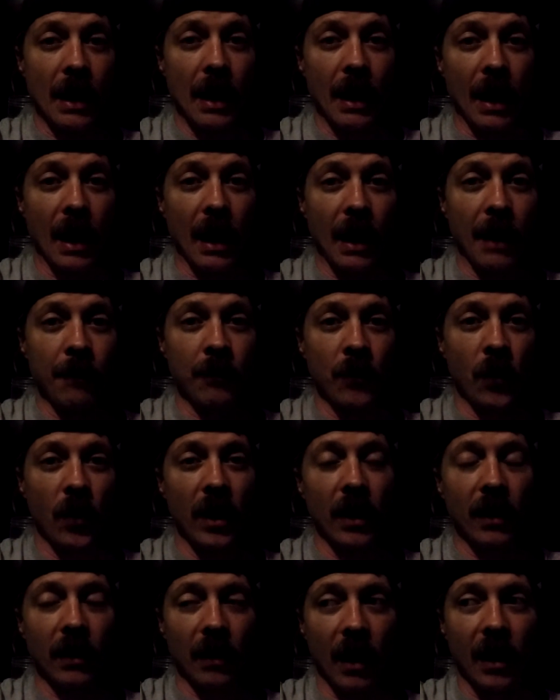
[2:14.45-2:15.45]

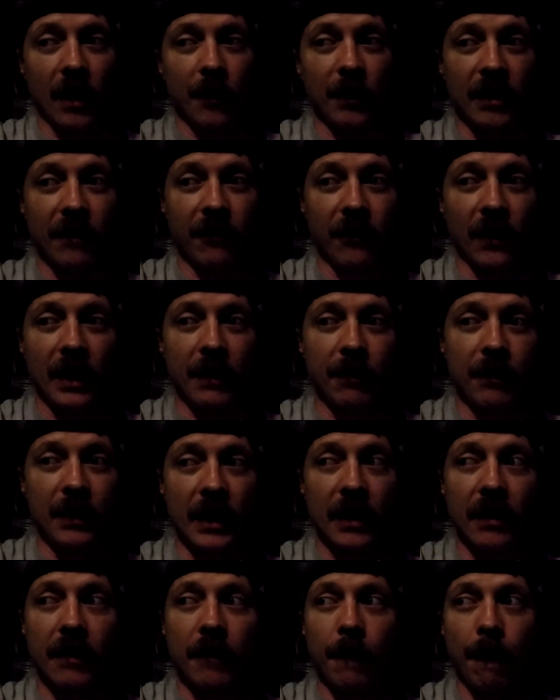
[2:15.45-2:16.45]
Well, a lot of bit afraid,
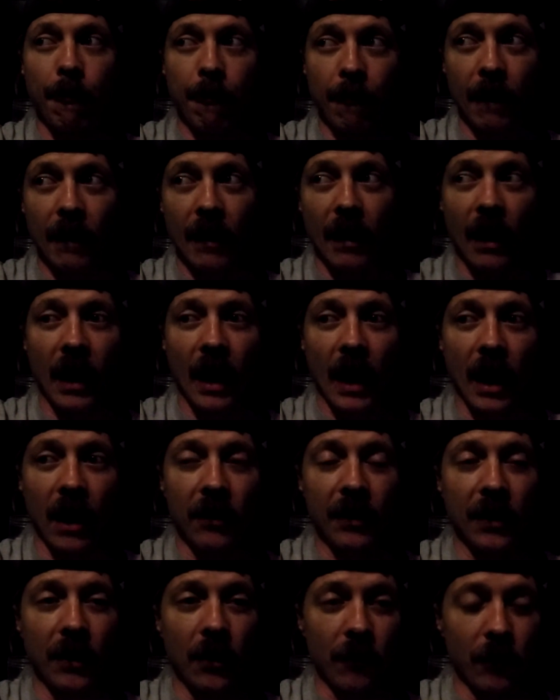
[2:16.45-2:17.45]
but
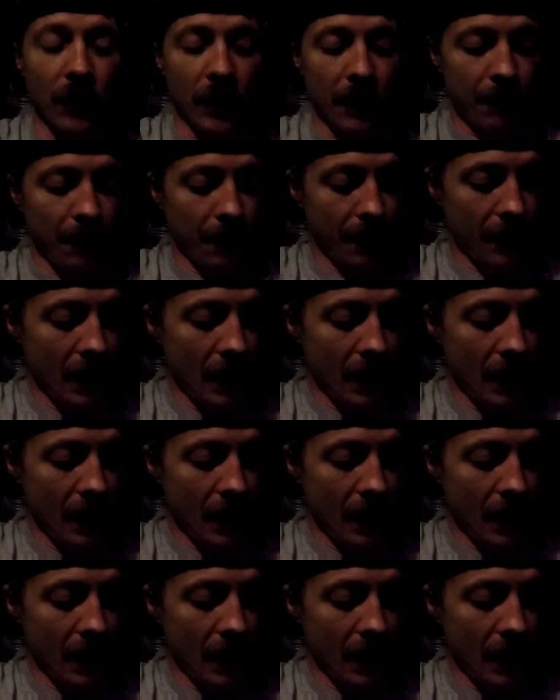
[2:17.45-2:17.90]
I'll get over it.